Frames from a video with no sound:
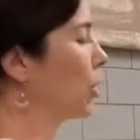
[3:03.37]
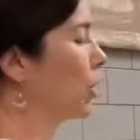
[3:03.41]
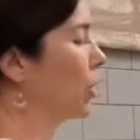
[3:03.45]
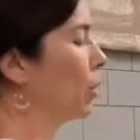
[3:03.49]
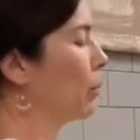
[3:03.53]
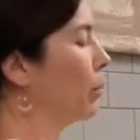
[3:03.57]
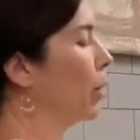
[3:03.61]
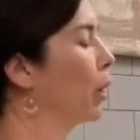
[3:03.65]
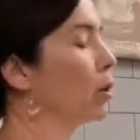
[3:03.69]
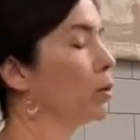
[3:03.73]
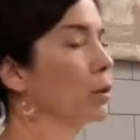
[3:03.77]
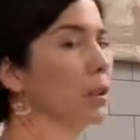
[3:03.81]

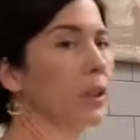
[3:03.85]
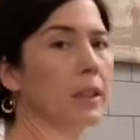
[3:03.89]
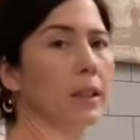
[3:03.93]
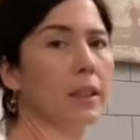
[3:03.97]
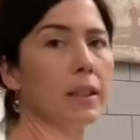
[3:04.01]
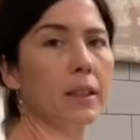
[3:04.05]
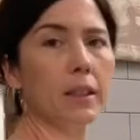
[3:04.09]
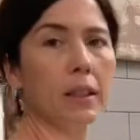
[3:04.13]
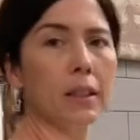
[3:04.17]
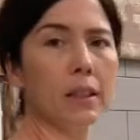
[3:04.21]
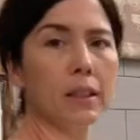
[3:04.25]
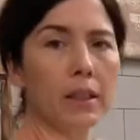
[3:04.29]
pulse
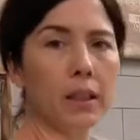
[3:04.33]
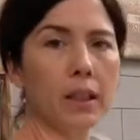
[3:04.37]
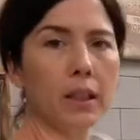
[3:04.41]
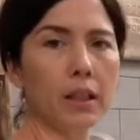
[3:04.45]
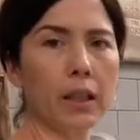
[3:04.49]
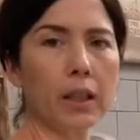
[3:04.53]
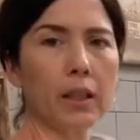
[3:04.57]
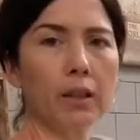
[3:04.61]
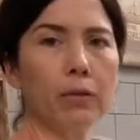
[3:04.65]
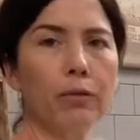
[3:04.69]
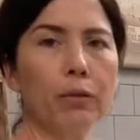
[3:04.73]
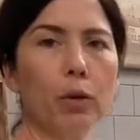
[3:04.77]
this until
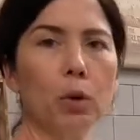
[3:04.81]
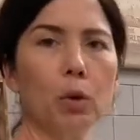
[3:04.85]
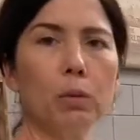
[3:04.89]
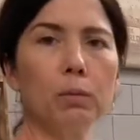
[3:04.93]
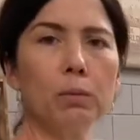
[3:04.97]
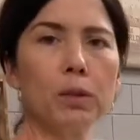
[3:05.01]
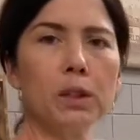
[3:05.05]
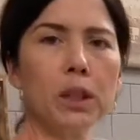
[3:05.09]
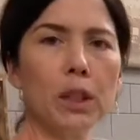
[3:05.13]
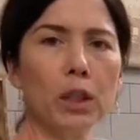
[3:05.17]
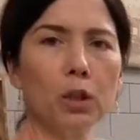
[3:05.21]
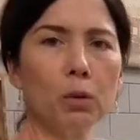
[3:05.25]
it
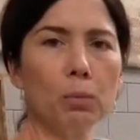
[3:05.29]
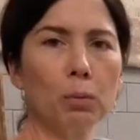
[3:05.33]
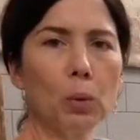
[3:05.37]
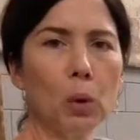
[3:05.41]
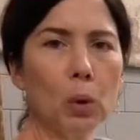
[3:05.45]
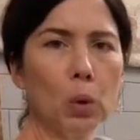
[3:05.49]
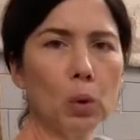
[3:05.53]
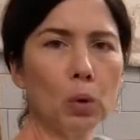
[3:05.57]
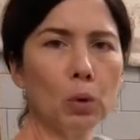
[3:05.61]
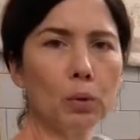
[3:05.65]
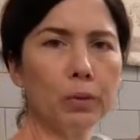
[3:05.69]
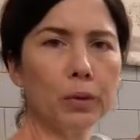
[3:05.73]
forms little
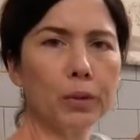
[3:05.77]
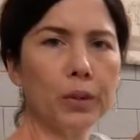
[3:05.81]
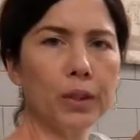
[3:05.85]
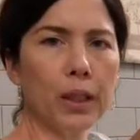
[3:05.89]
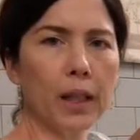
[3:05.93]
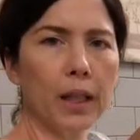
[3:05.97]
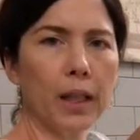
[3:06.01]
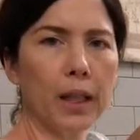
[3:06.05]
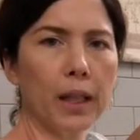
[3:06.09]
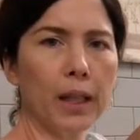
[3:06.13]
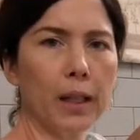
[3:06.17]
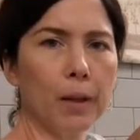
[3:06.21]
balls,
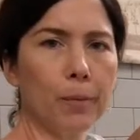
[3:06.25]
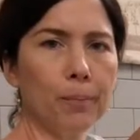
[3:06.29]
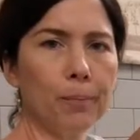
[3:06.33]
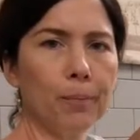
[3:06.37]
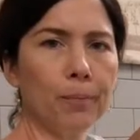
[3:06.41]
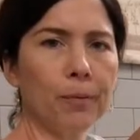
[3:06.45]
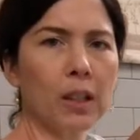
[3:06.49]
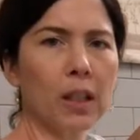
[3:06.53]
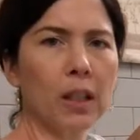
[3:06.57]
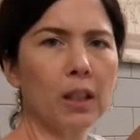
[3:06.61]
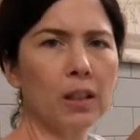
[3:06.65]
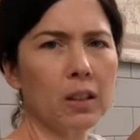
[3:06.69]

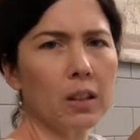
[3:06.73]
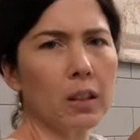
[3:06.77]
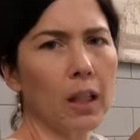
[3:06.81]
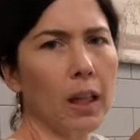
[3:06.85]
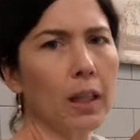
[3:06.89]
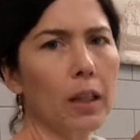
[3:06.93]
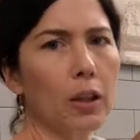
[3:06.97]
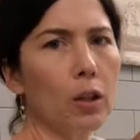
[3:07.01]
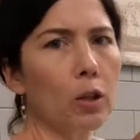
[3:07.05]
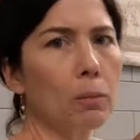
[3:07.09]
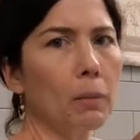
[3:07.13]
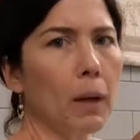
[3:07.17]
like
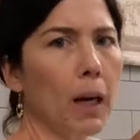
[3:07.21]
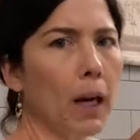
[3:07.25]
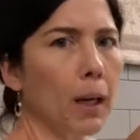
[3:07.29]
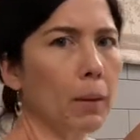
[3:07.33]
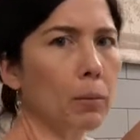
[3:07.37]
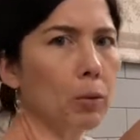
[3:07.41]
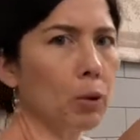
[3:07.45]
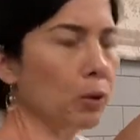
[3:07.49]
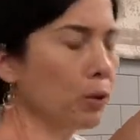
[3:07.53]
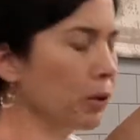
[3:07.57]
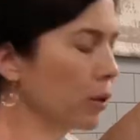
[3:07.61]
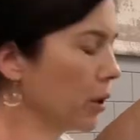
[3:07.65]
little
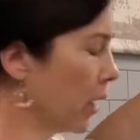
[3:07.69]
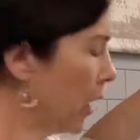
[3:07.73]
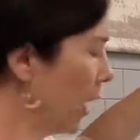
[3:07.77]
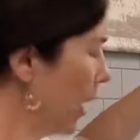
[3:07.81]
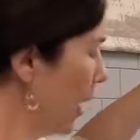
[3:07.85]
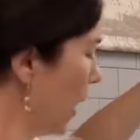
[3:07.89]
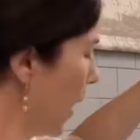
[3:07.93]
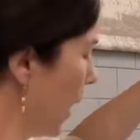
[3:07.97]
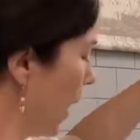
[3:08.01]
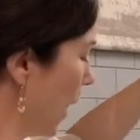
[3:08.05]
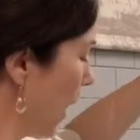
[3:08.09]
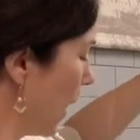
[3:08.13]
marbles,
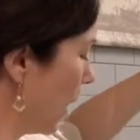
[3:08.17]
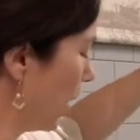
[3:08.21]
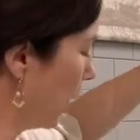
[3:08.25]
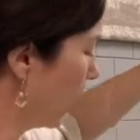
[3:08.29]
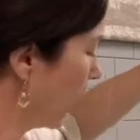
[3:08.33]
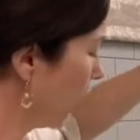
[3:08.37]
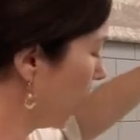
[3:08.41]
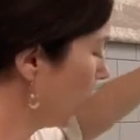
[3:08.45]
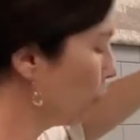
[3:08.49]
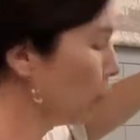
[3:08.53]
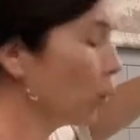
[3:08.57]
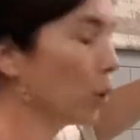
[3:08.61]
and
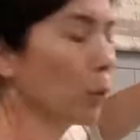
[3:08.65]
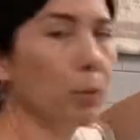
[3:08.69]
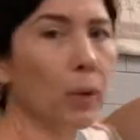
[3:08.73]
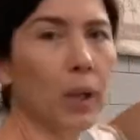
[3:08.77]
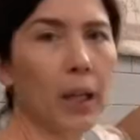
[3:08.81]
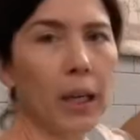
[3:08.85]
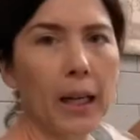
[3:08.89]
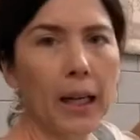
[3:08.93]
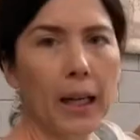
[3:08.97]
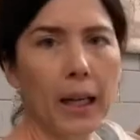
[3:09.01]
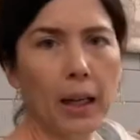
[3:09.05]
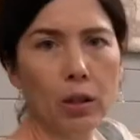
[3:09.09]
then we'll bring
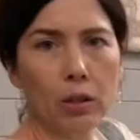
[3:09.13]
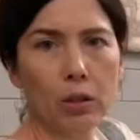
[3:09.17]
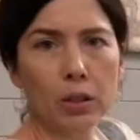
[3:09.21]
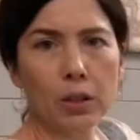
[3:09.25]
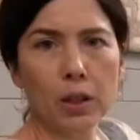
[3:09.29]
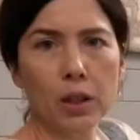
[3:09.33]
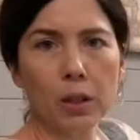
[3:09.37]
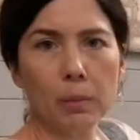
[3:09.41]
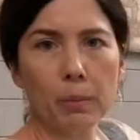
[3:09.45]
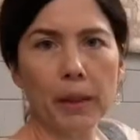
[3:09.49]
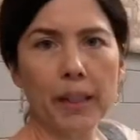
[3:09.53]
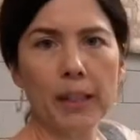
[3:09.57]
it out onto
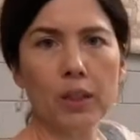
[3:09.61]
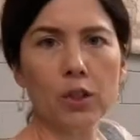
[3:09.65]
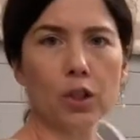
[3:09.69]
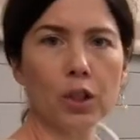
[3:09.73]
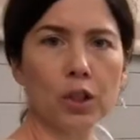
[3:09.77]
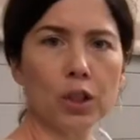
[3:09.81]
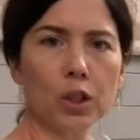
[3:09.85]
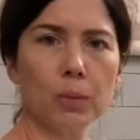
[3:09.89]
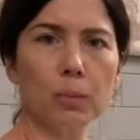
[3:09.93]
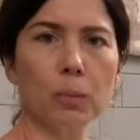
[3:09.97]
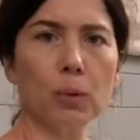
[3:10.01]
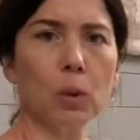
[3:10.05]
the bench and
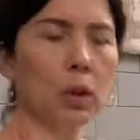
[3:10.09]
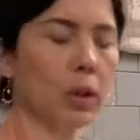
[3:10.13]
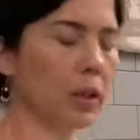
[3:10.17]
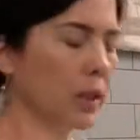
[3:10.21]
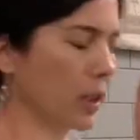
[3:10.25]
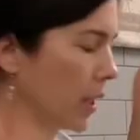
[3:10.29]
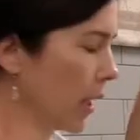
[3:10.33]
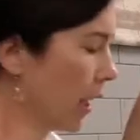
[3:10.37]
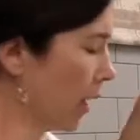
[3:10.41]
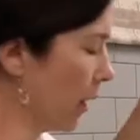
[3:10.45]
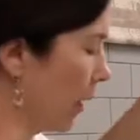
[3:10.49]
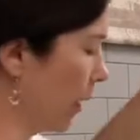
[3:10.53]
just pull it
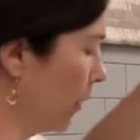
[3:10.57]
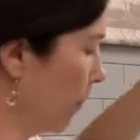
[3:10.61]
together.